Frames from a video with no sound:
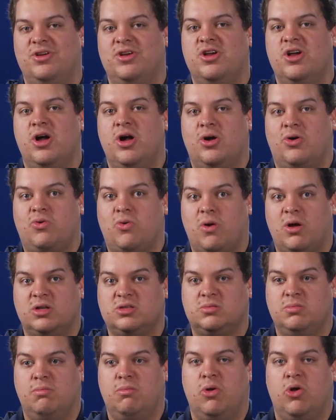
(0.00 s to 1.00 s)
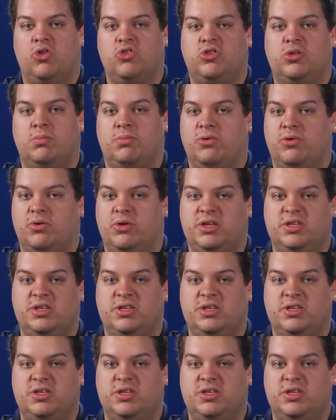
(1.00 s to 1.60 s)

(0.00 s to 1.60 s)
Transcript: across multiple